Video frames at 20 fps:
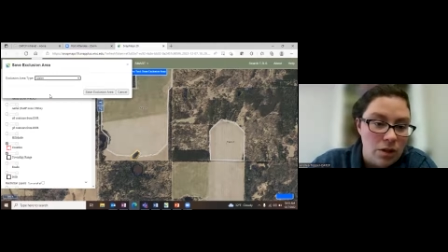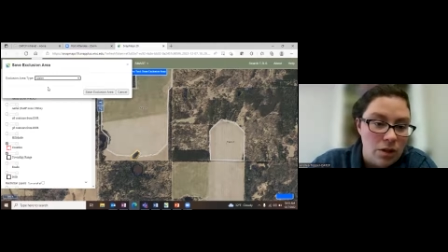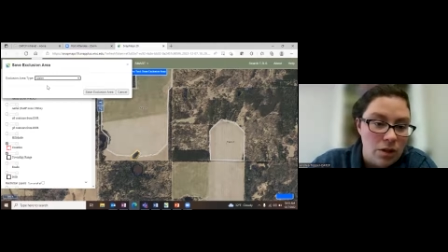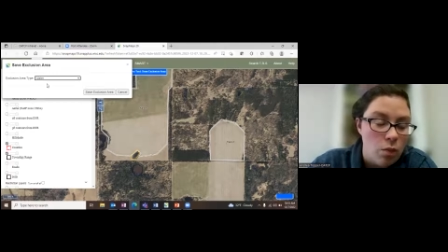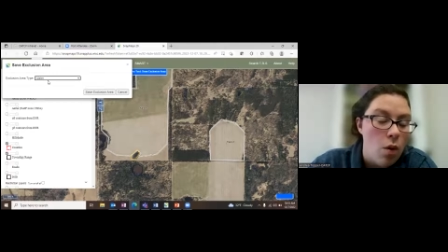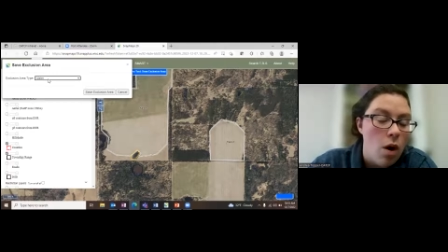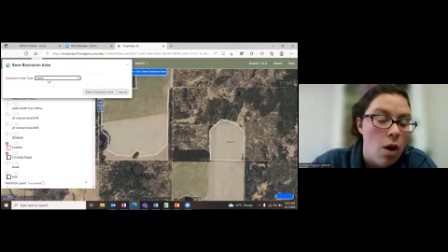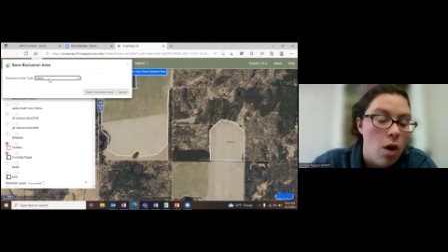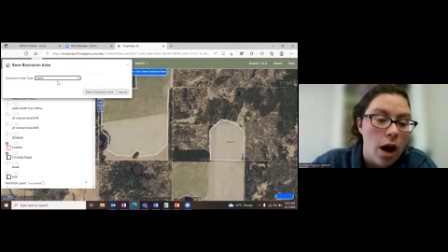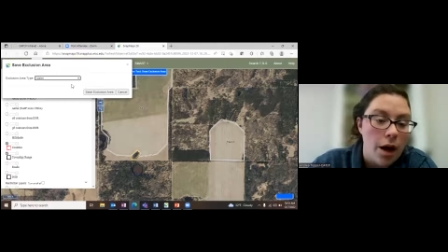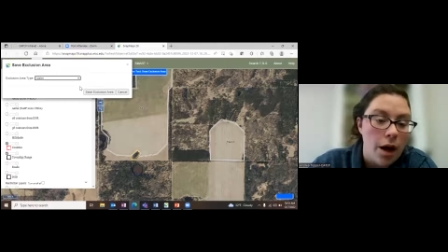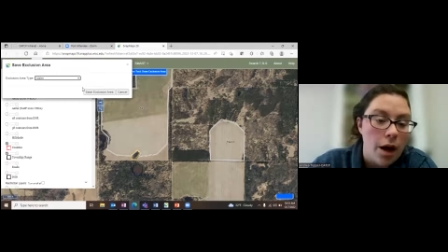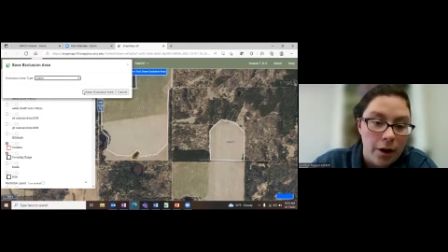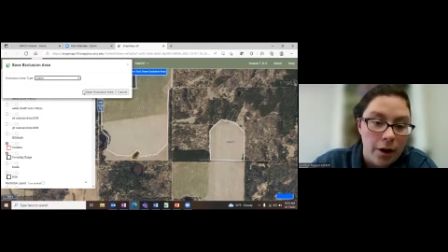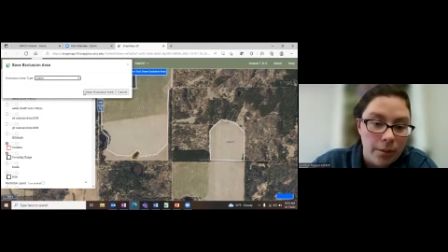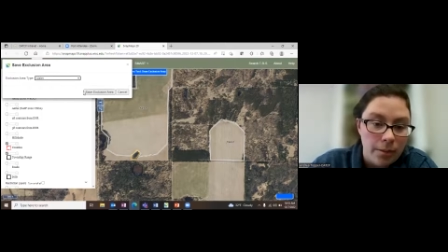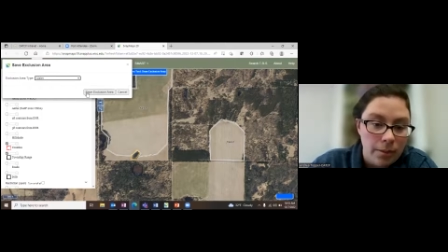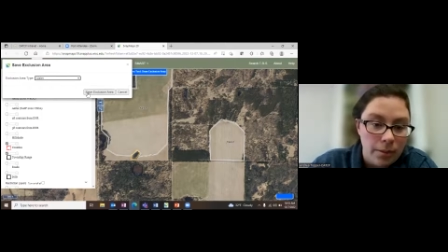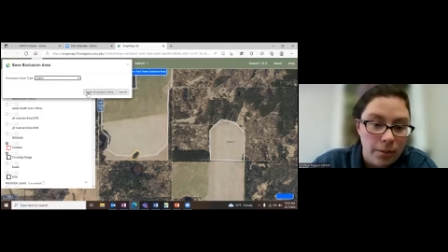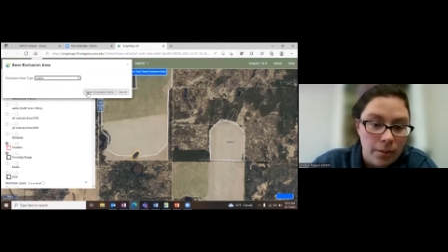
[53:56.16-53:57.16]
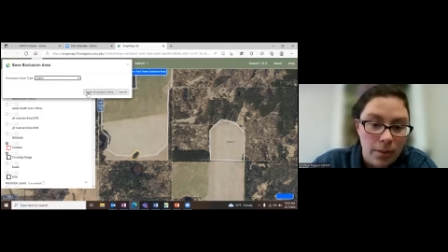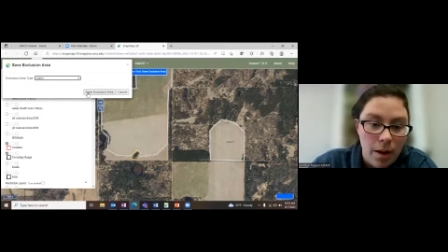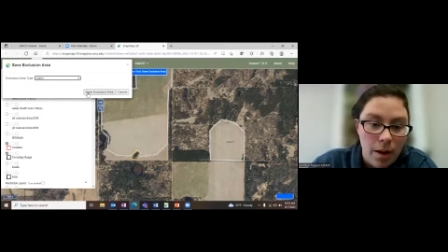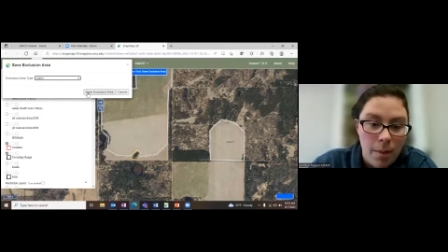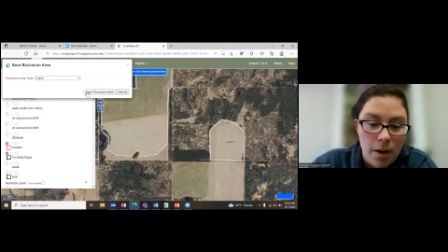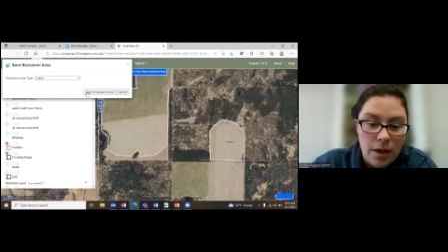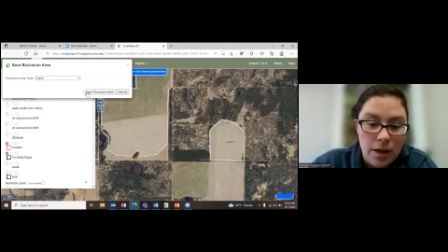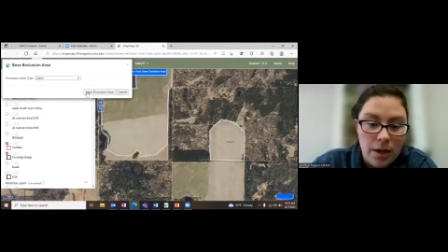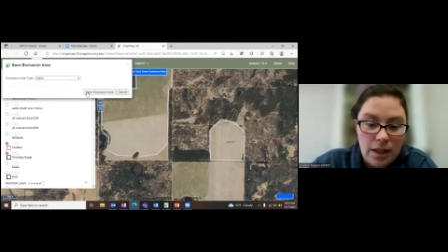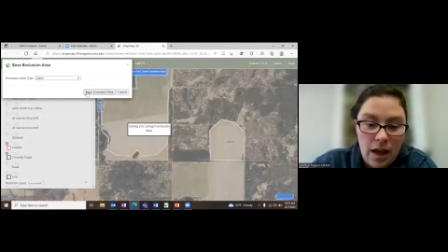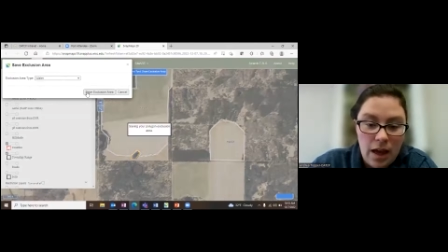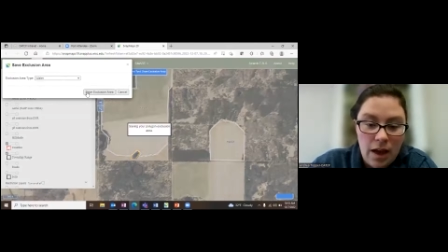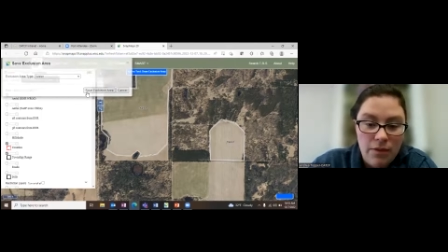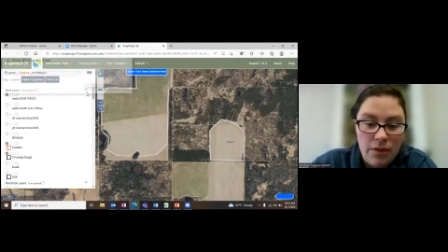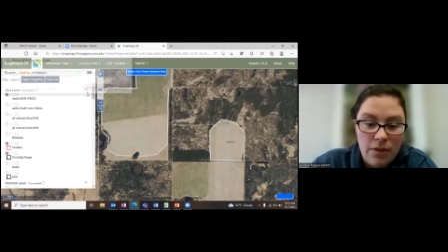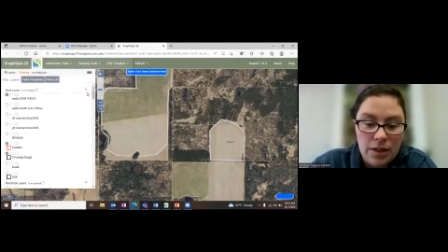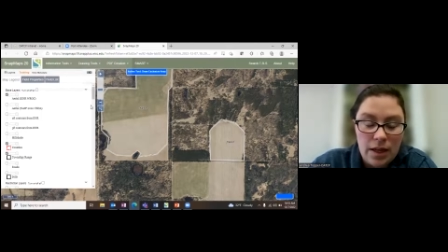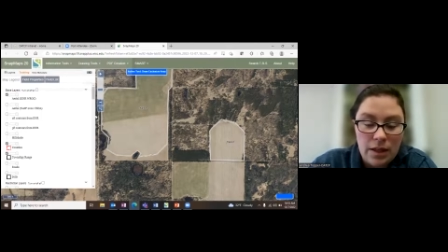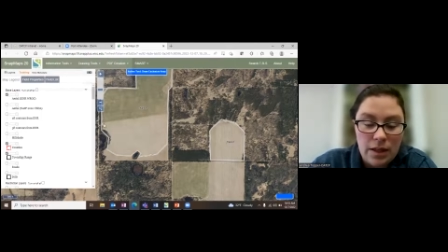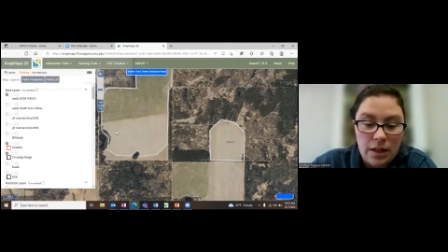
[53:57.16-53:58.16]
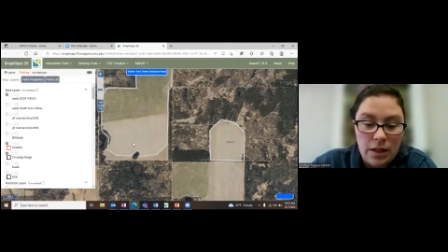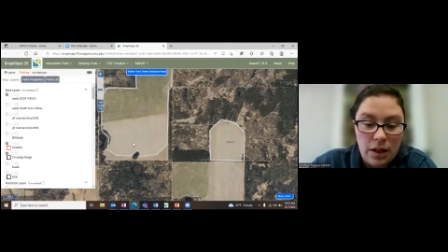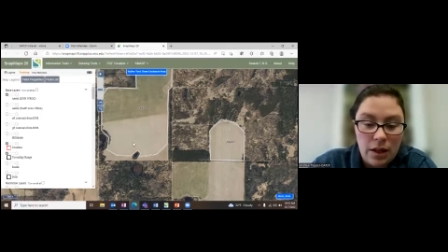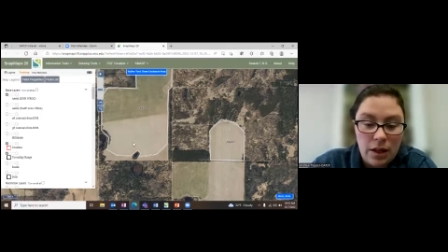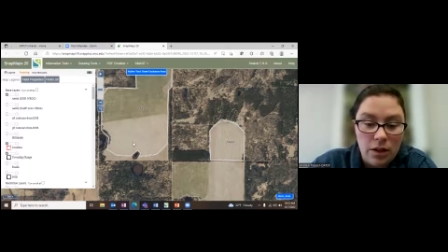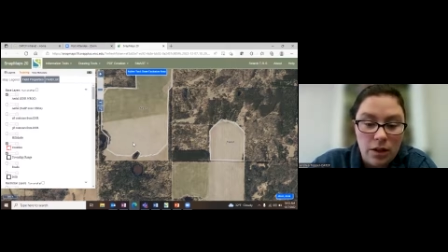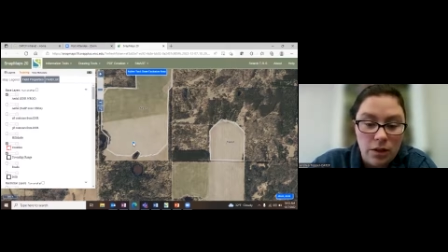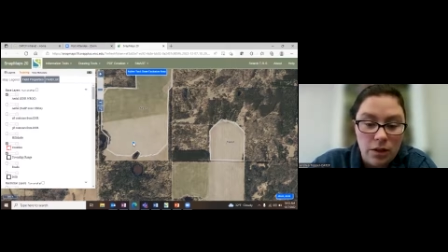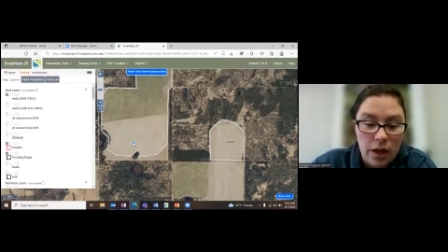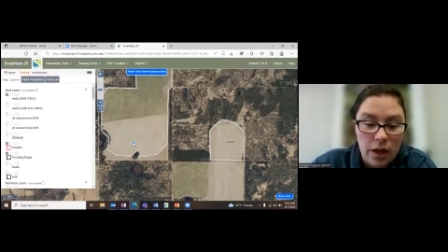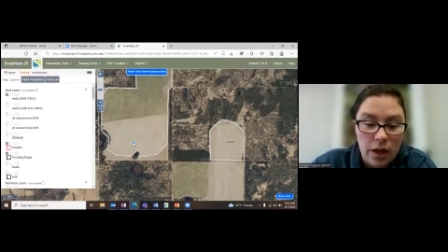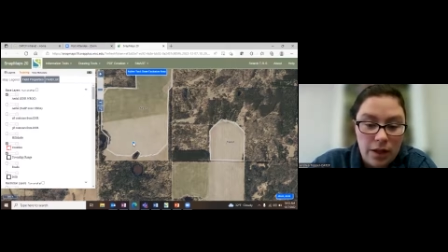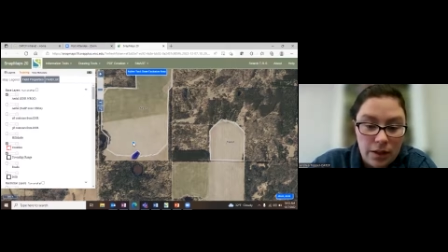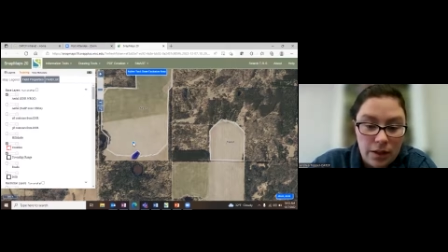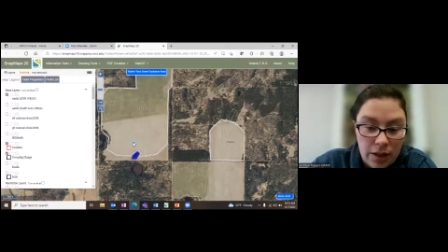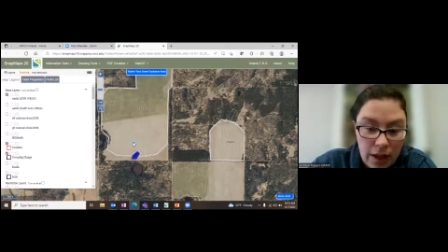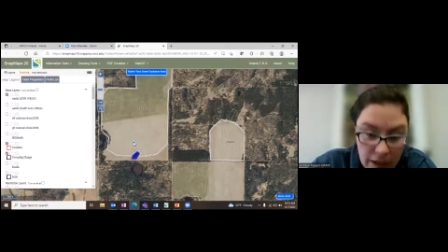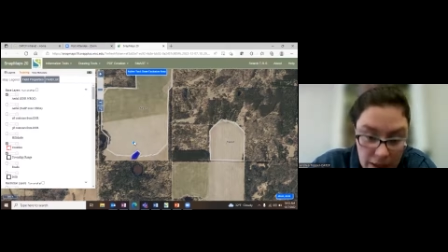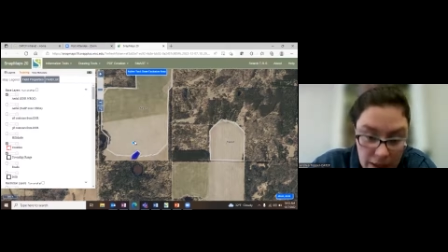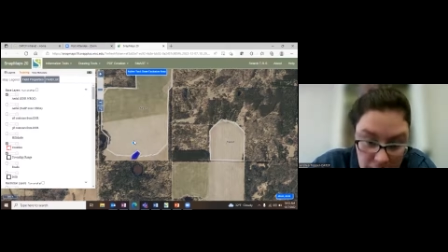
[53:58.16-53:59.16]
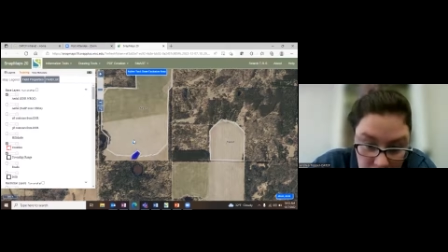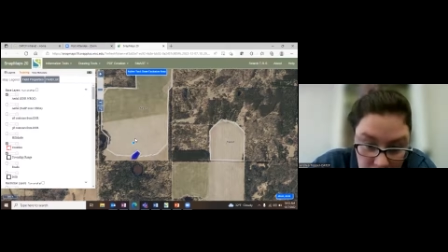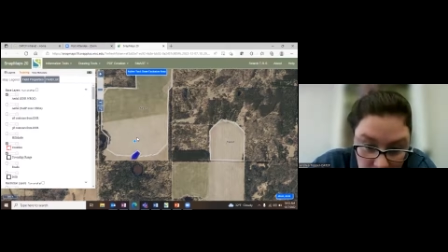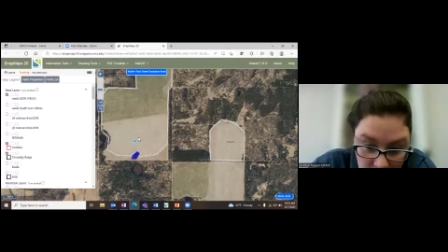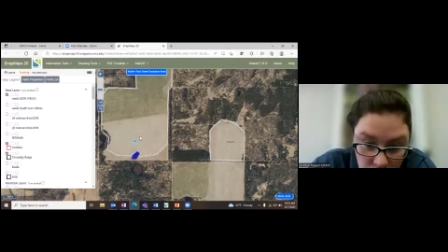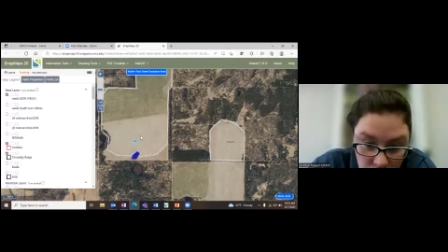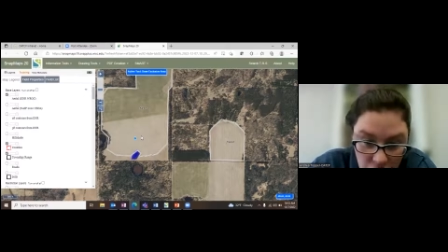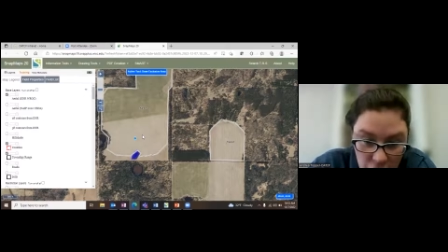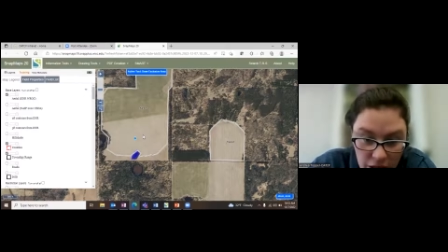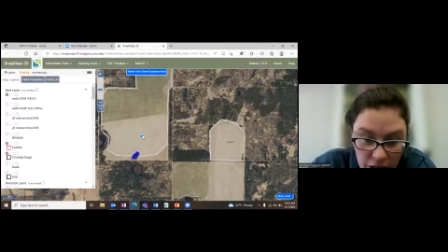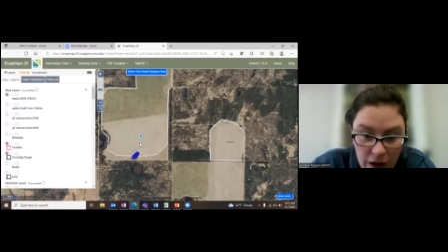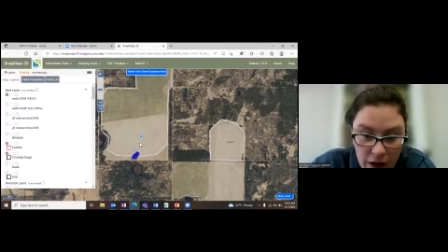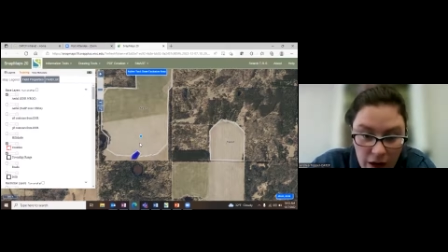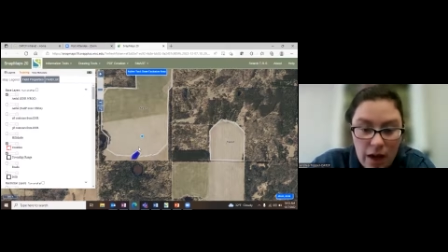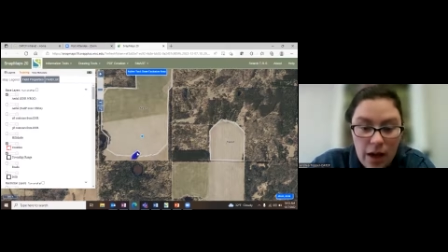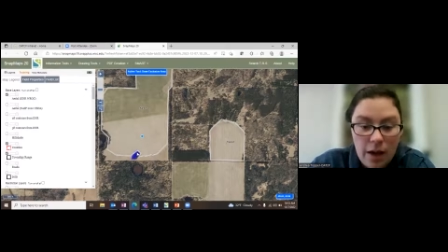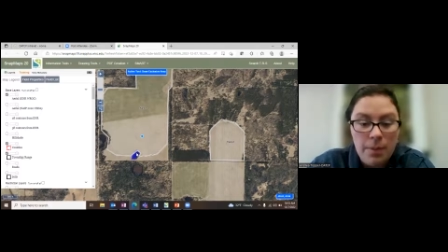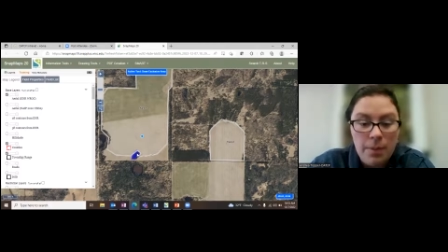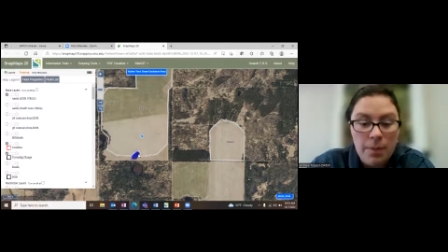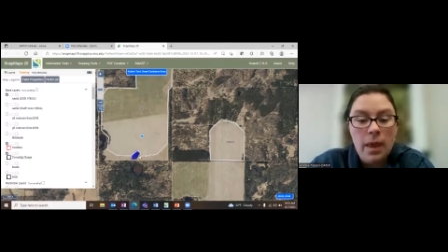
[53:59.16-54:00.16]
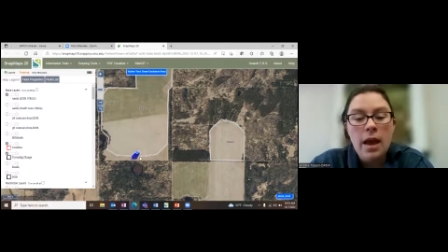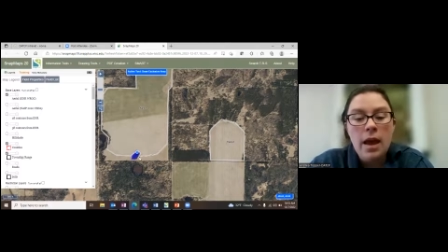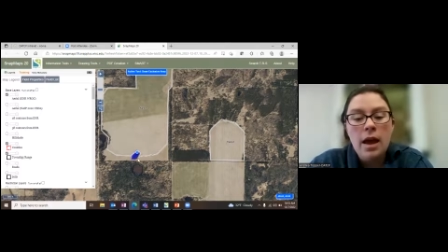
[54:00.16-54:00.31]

water. I'm going to save this as an exclusion area,